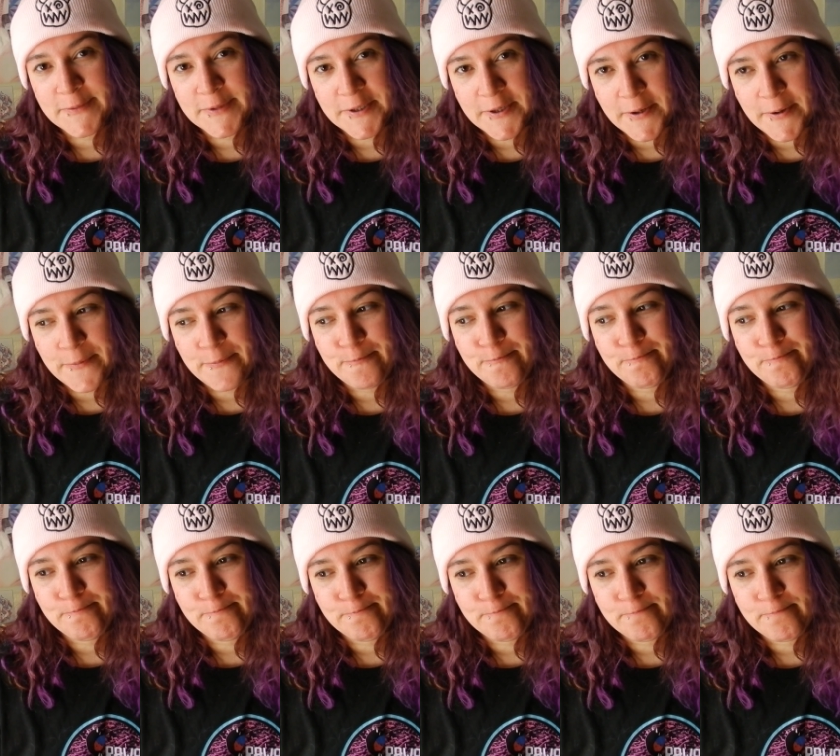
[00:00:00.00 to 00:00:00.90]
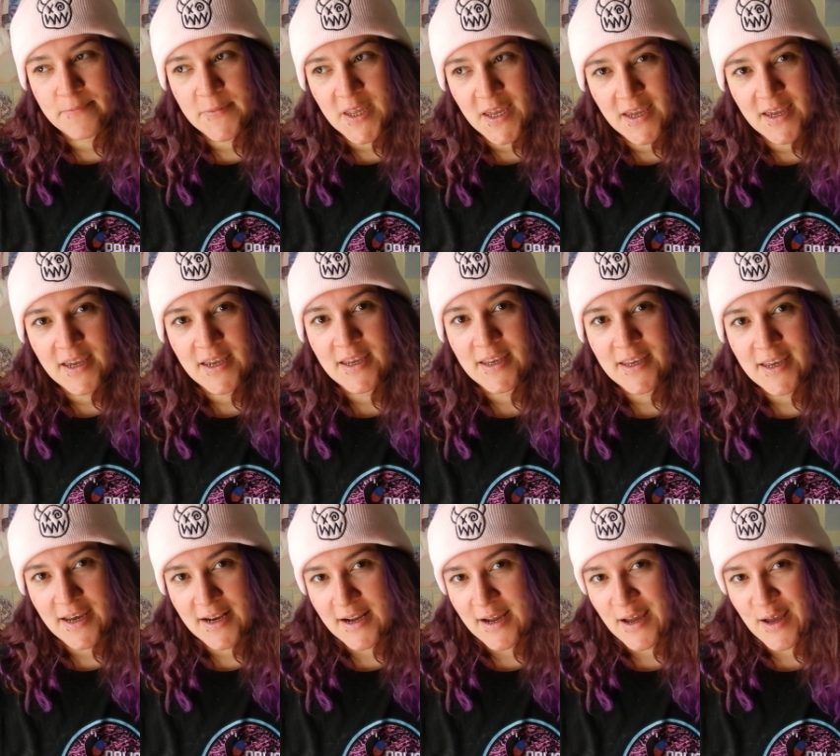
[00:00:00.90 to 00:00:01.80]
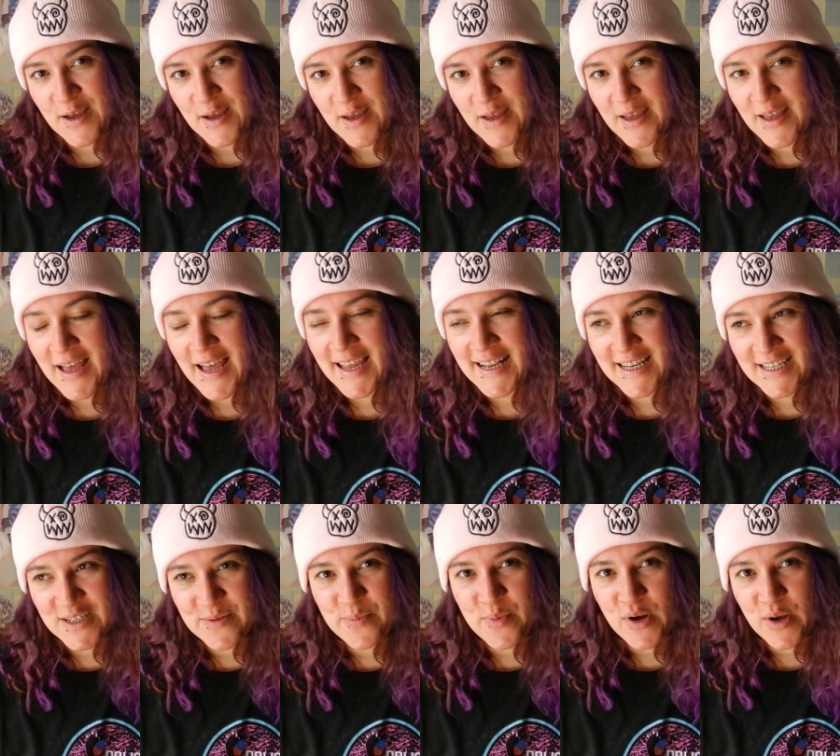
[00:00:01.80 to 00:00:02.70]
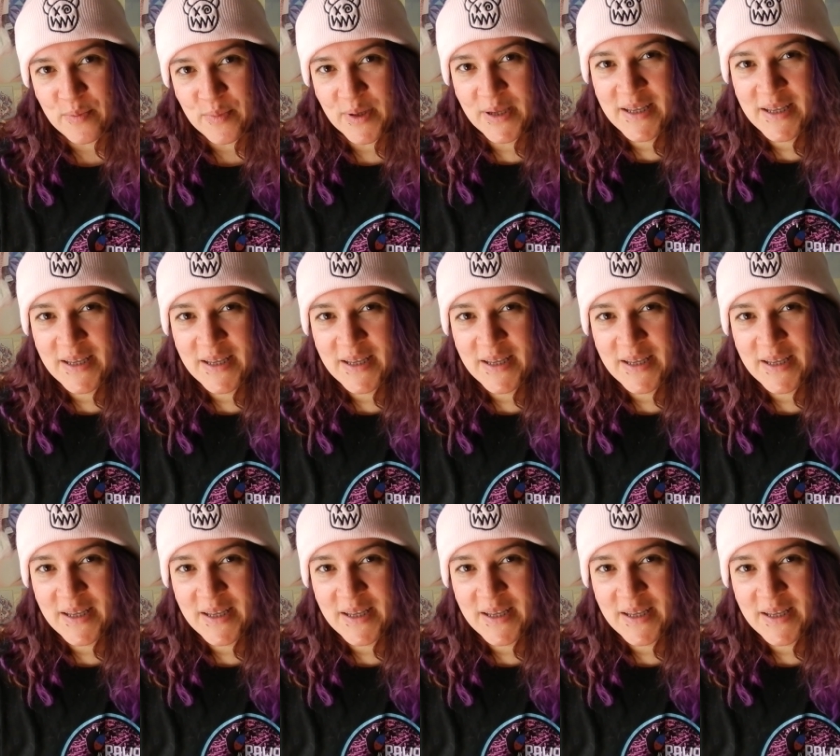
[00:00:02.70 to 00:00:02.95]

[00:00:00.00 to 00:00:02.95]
So, yeah, I need to prep.